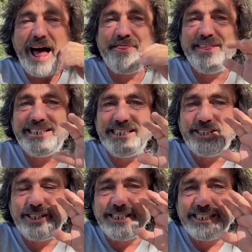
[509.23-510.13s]
and this is
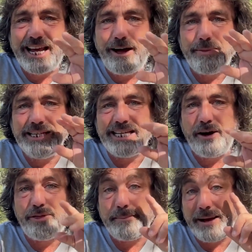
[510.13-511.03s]
going to set up these
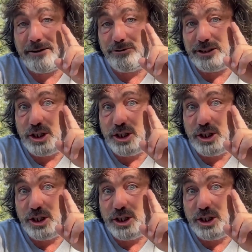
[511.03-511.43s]
healthy boundaries